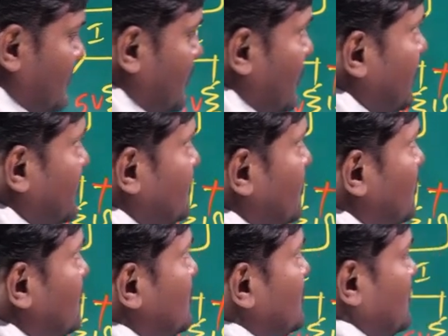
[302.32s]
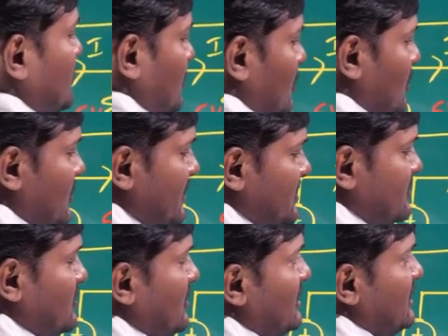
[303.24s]
flowing through load
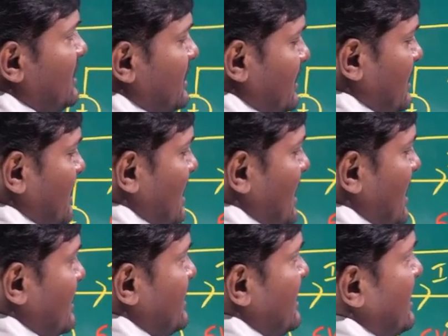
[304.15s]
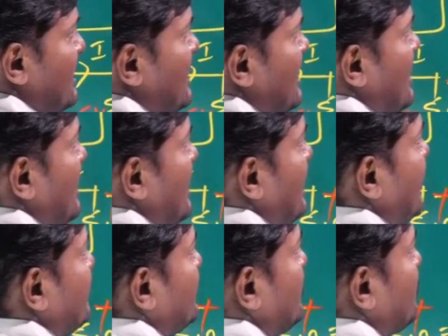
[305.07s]
is called the IL,
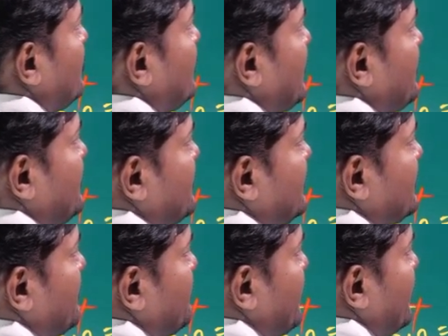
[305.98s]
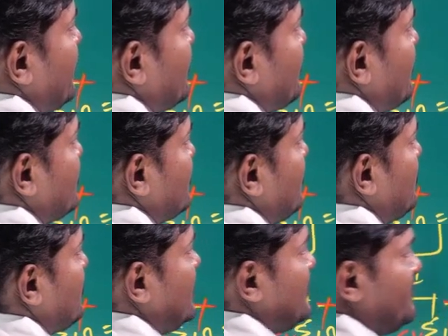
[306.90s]
and the voltage which is applied across the
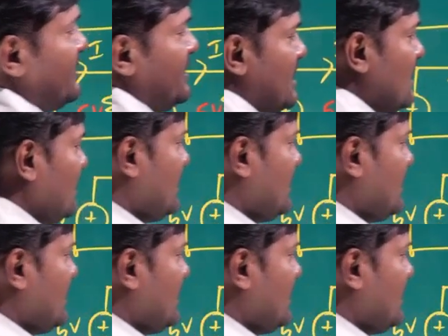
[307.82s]
load is VL